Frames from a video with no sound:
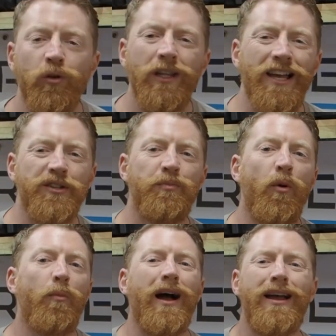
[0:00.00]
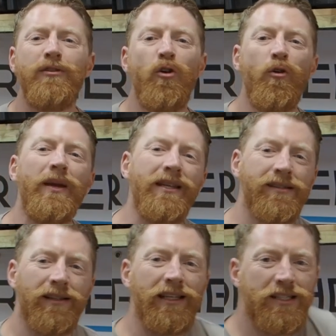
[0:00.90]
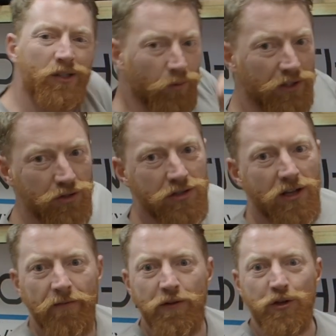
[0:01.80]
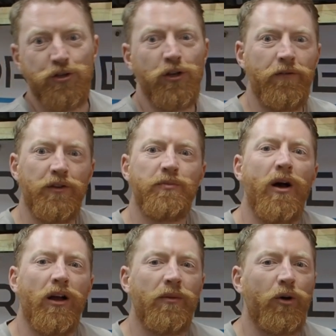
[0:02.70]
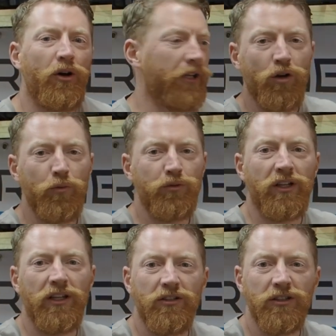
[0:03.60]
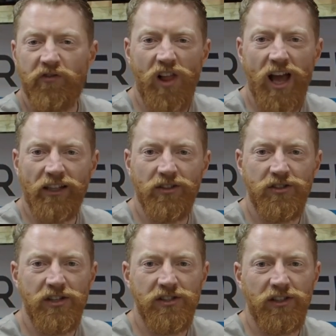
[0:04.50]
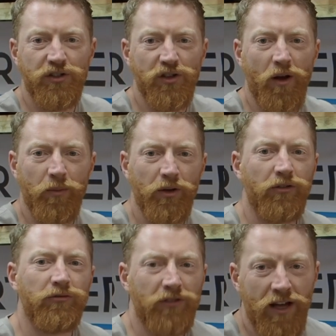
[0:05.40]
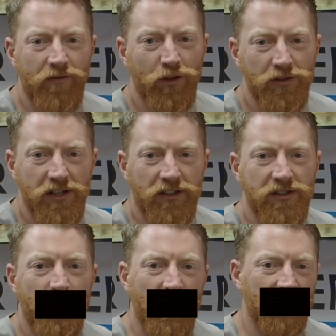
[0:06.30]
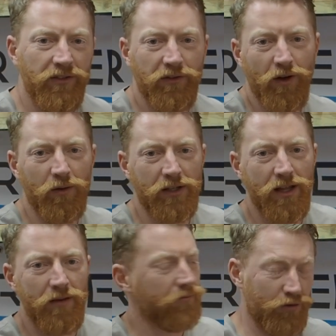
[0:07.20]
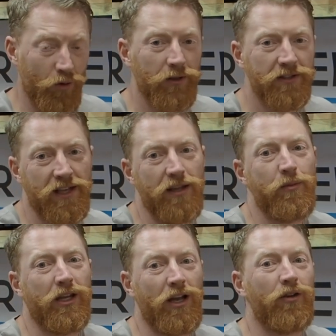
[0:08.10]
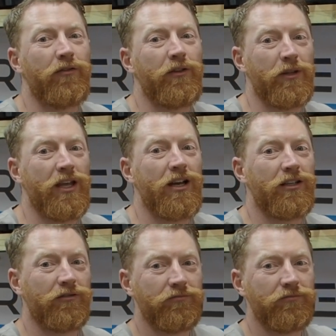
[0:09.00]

last, but by no means least, we just have the surface marker buoy. Comes with a little flag that sits in the top. Everyone takes the if you've got one of them. No one will take the mick out of you with that.